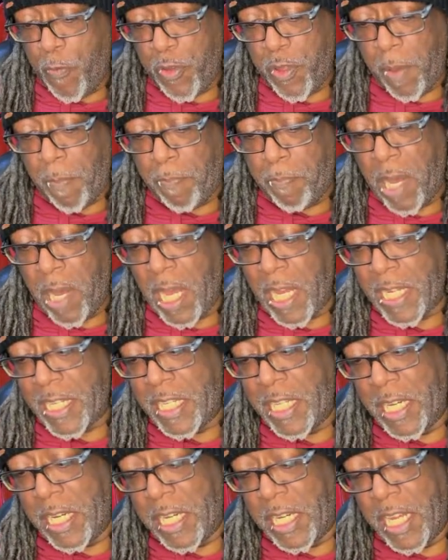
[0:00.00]

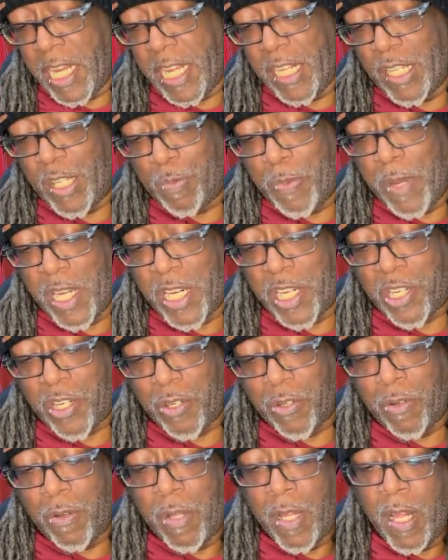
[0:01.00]
Boxing Day
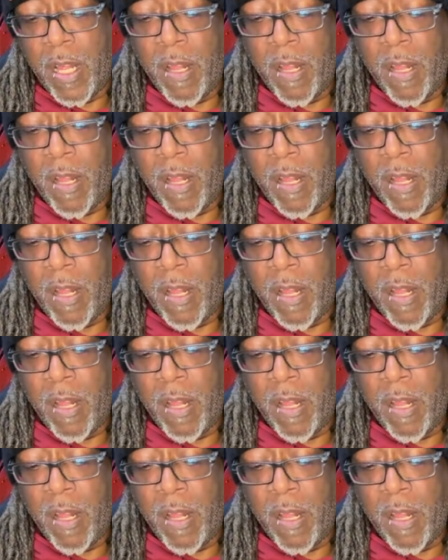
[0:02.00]
special,